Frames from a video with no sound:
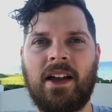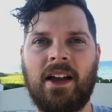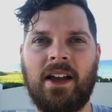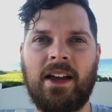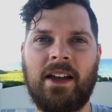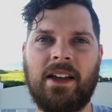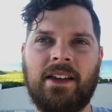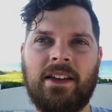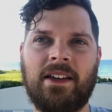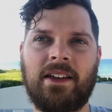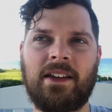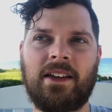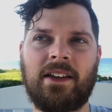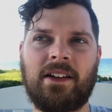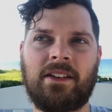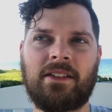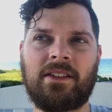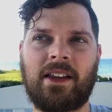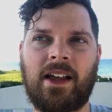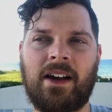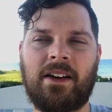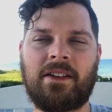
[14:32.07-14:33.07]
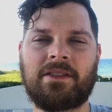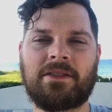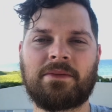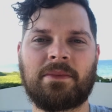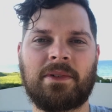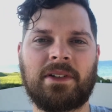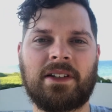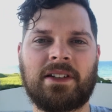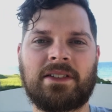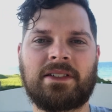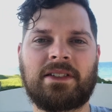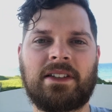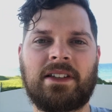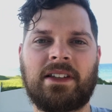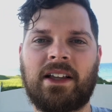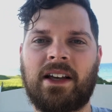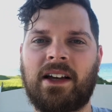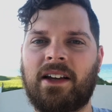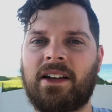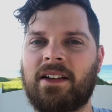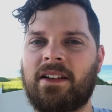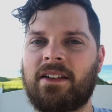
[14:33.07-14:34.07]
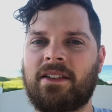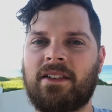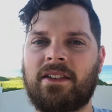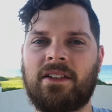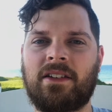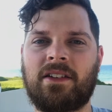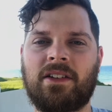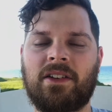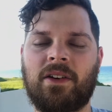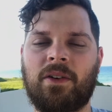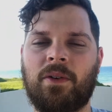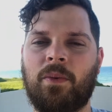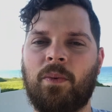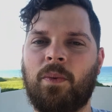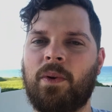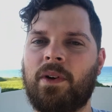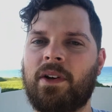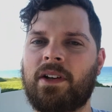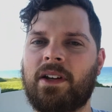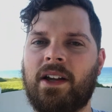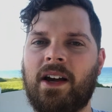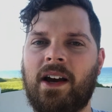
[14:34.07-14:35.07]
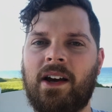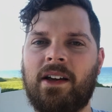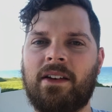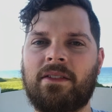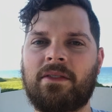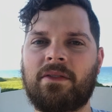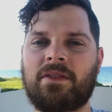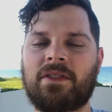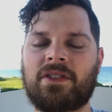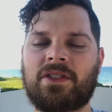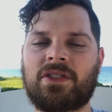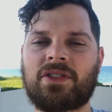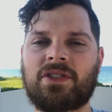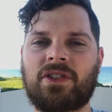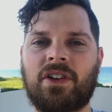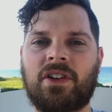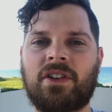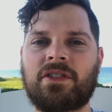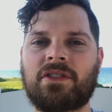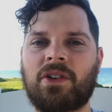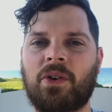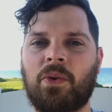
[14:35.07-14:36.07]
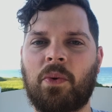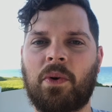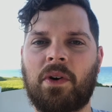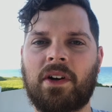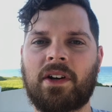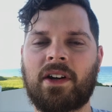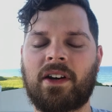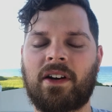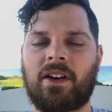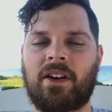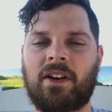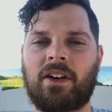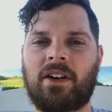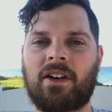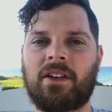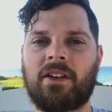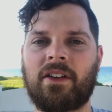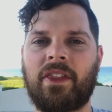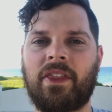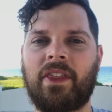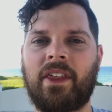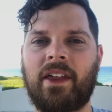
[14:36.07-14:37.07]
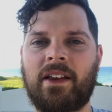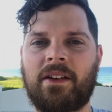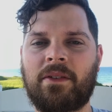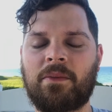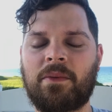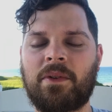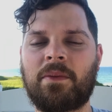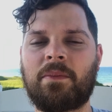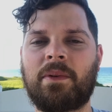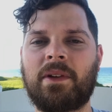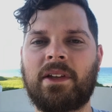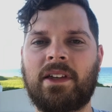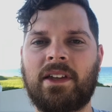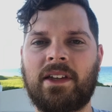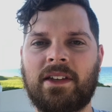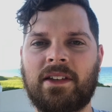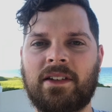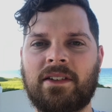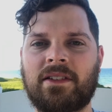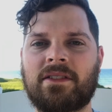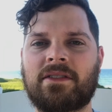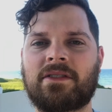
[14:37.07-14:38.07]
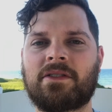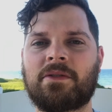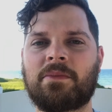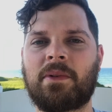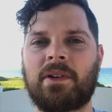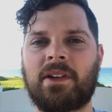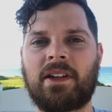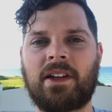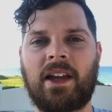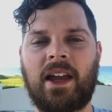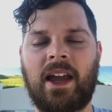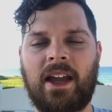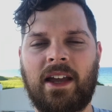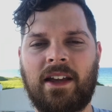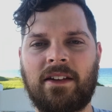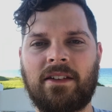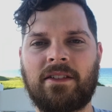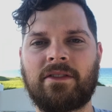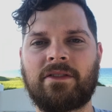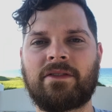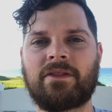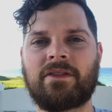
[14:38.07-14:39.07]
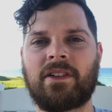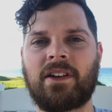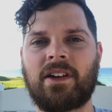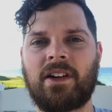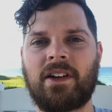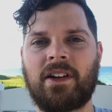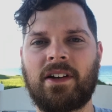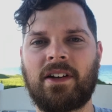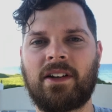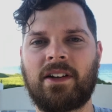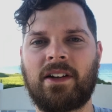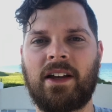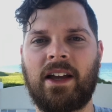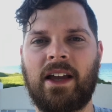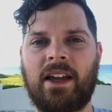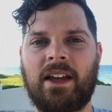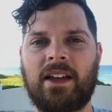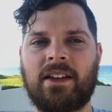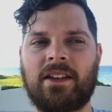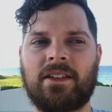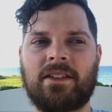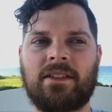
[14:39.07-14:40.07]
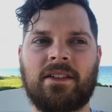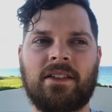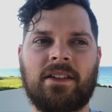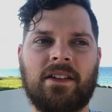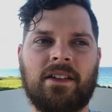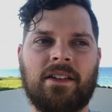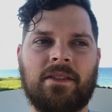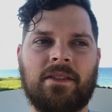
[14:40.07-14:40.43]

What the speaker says: it allows me to see that, when God stirs a work in our heart, then we begin to behave and